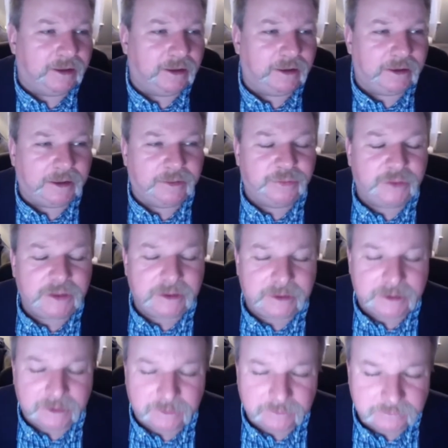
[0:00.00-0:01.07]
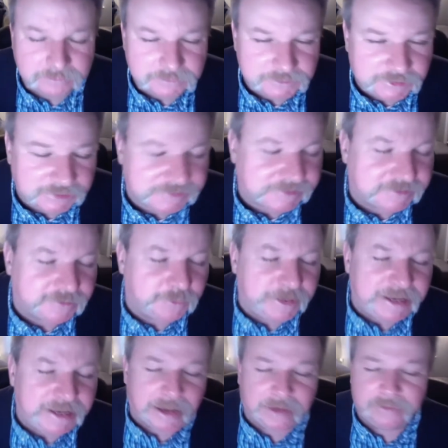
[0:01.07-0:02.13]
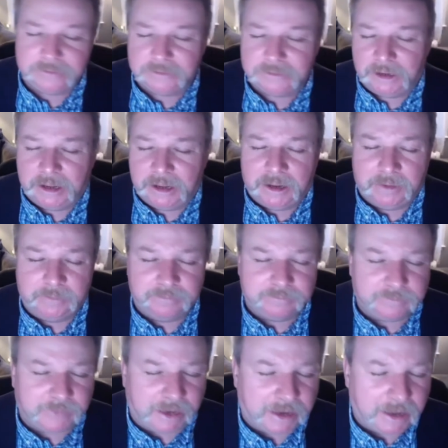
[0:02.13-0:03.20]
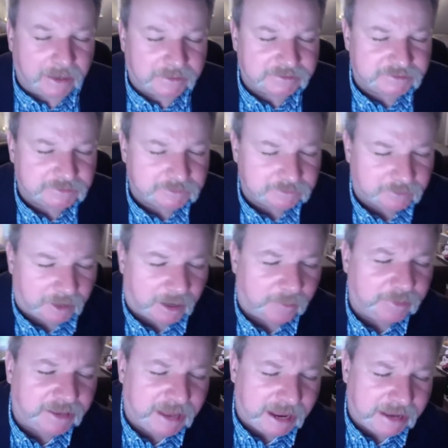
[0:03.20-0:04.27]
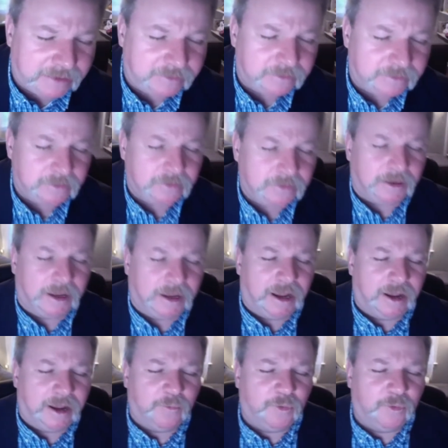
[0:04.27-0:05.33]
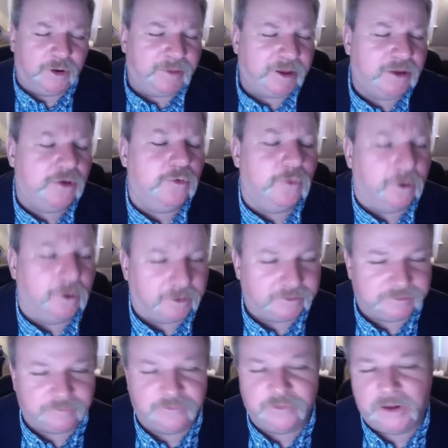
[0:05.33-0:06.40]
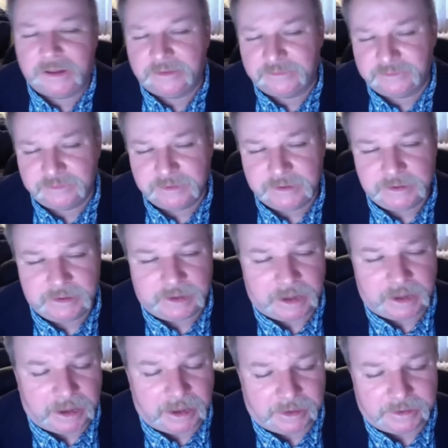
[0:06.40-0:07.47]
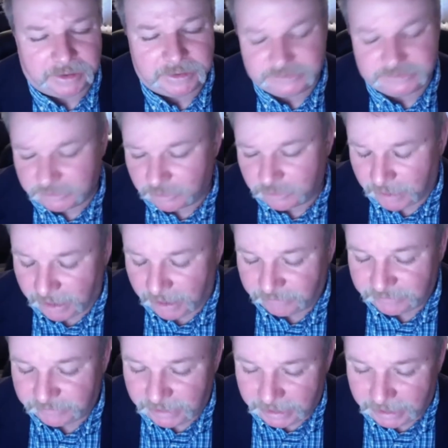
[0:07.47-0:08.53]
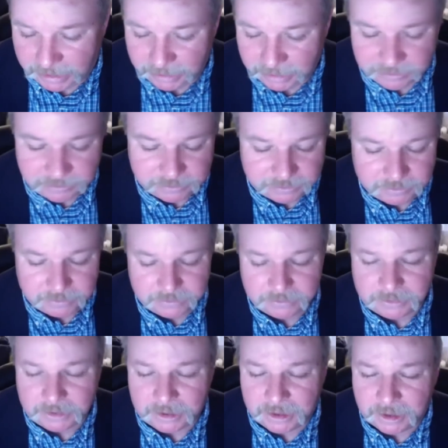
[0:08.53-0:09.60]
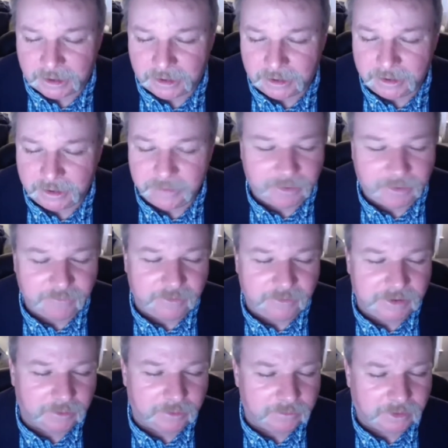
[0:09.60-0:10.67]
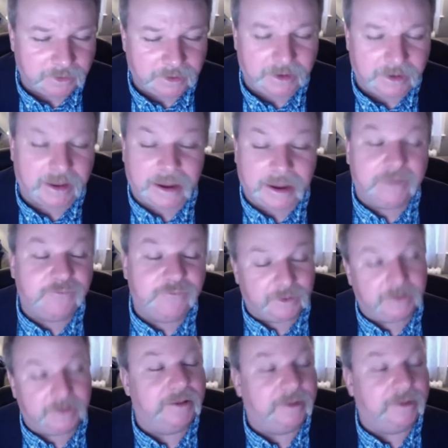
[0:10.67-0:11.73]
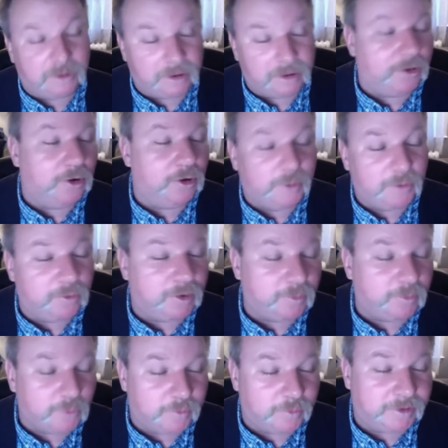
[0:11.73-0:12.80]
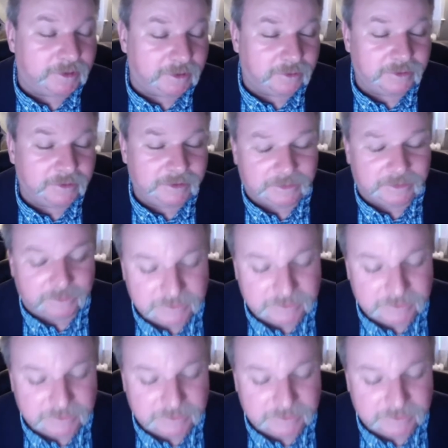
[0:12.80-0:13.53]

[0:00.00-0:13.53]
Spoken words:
think, just this weekend, I got to obligate one of my coworkers and friends into the craft. And I kind of felt that Obi-Wan moment, this,